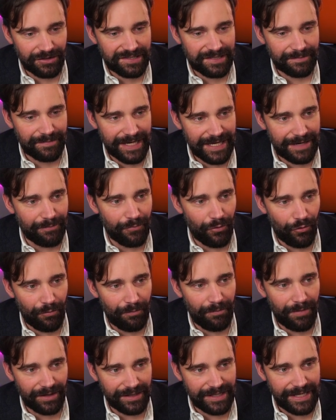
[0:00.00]
to make more
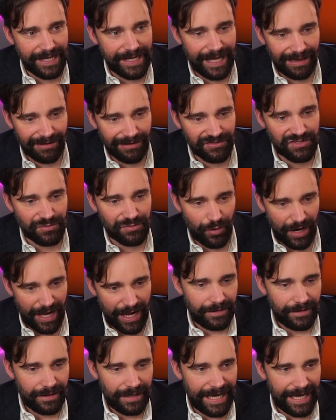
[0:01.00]
money elsewhere,